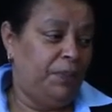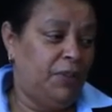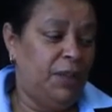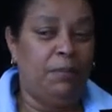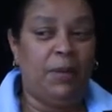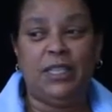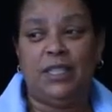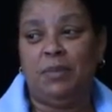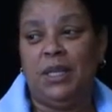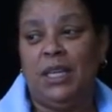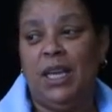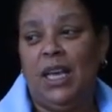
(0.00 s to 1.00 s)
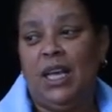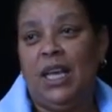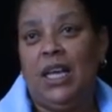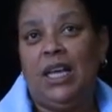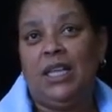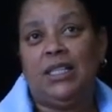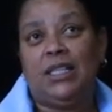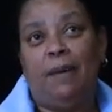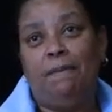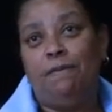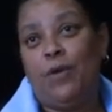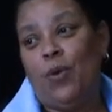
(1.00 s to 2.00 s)
There must be
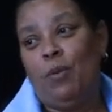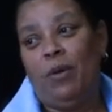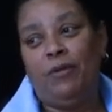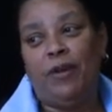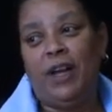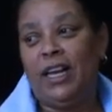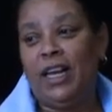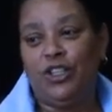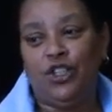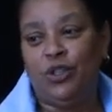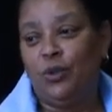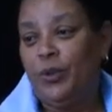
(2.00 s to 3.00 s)
some form of financial,